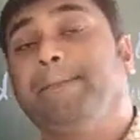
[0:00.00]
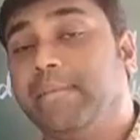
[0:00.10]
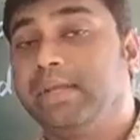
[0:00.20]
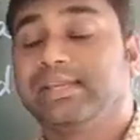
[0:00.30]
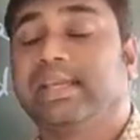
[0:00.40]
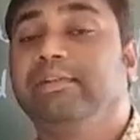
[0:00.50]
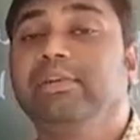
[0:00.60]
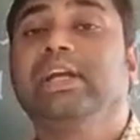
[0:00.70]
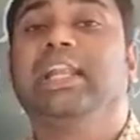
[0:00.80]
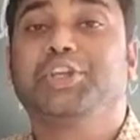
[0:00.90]
Then second
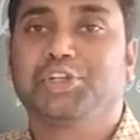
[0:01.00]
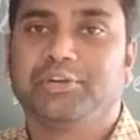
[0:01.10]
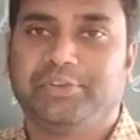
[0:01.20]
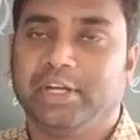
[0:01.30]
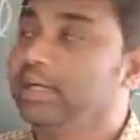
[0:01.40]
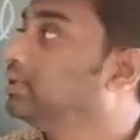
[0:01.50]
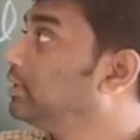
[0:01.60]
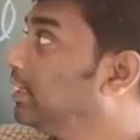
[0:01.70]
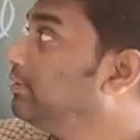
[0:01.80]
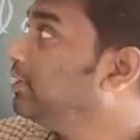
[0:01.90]
one, collection of data.
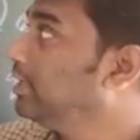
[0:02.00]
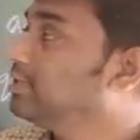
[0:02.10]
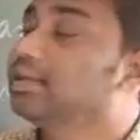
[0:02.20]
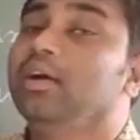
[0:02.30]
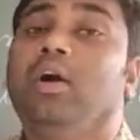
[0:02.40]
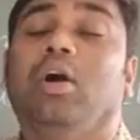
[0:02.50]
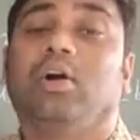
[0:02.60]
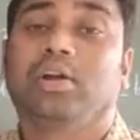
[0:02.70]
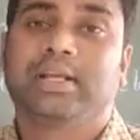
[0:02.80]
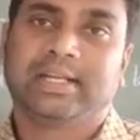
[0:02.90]
Third one is
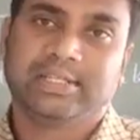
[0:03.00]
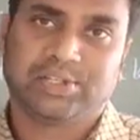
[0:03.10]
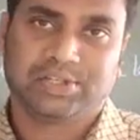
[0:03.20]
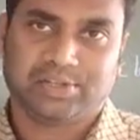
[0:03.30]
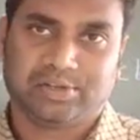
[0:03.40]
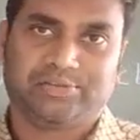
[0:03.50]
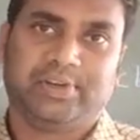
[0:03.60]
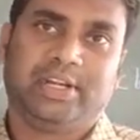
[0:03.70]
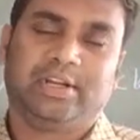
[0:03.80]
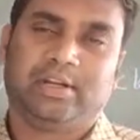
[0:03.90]
organization
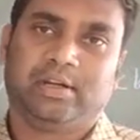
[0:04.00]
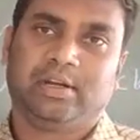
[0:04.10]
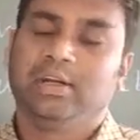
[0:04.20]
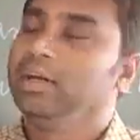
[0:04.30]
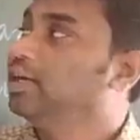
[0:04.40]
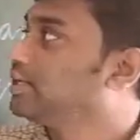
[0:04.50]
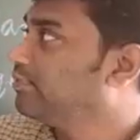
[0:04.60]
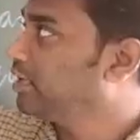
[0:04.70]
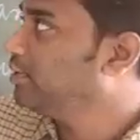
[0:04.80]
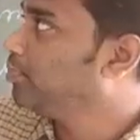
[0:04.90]
of data. It's
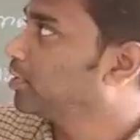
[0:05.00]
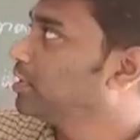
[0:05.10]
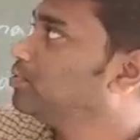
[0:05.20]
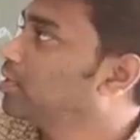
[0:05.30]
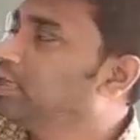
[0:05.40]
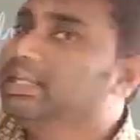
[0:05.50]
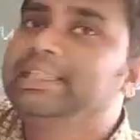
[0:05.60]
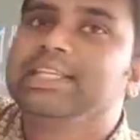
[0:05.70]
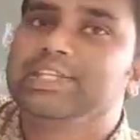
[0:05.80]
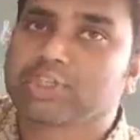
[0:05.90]
very important. So okay,
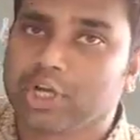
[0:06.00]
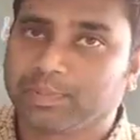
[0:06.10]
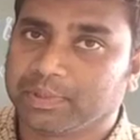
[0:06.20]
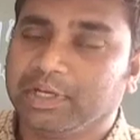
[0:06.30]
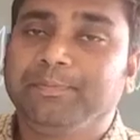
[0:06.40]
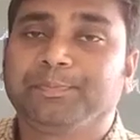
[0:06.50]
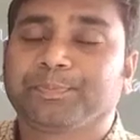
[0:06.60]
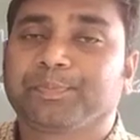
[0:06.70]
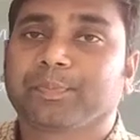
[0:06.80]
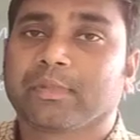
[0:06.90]
in this chapter
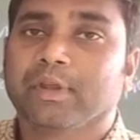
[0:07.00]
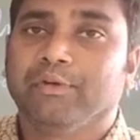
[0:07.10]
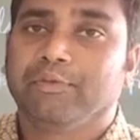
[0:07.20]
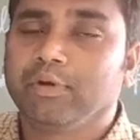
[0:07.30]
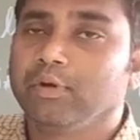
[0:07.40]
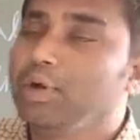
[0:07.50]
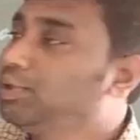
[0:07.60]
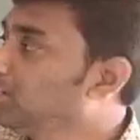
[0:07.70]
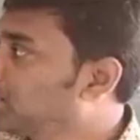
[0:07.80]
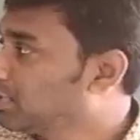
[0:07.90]
we are
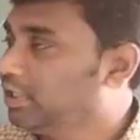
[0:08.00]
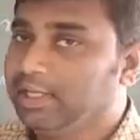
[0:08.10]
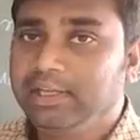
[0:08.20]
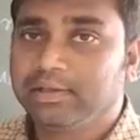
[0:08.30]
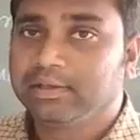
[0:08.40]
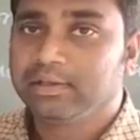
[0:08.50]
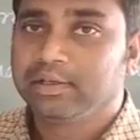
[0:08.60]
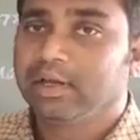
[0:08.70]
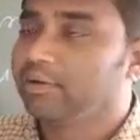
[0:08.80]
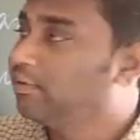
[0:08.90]
going to study
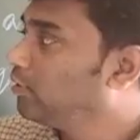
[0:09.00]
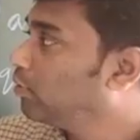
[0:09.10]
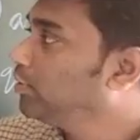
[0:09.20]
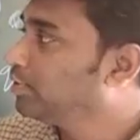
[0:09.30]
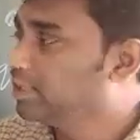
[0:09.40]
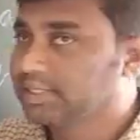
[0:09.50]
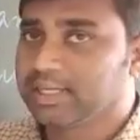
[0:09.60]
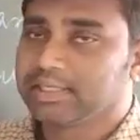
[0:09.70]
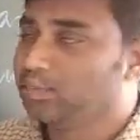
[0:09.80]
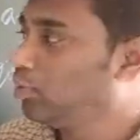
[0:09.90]
or we are going to
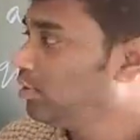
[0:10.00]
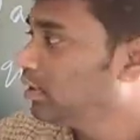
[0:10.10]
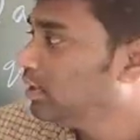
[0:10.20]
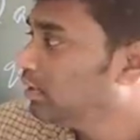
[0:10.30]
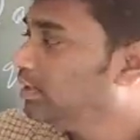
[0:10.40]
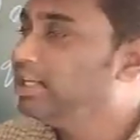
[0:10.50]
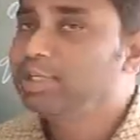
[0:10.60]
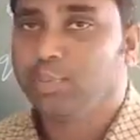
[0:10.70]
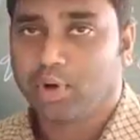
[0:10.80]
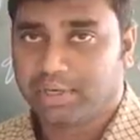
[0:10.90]
discuss about
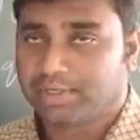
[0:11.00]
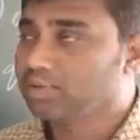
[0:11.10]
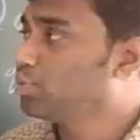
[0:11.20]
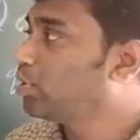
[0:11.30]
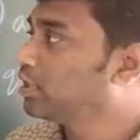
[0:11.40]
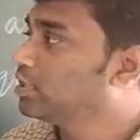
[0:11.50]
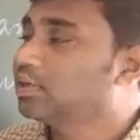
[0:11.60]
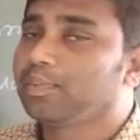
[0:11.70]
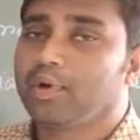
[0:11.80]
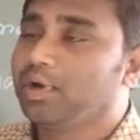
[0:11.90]
these points. So what are
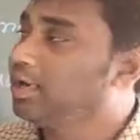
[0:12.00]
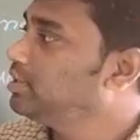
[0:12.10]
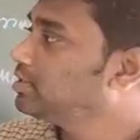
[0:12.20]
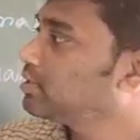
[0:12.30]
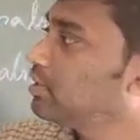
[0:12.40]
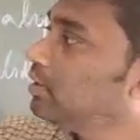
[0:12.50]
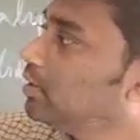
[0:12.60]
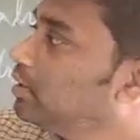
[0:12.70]
the points?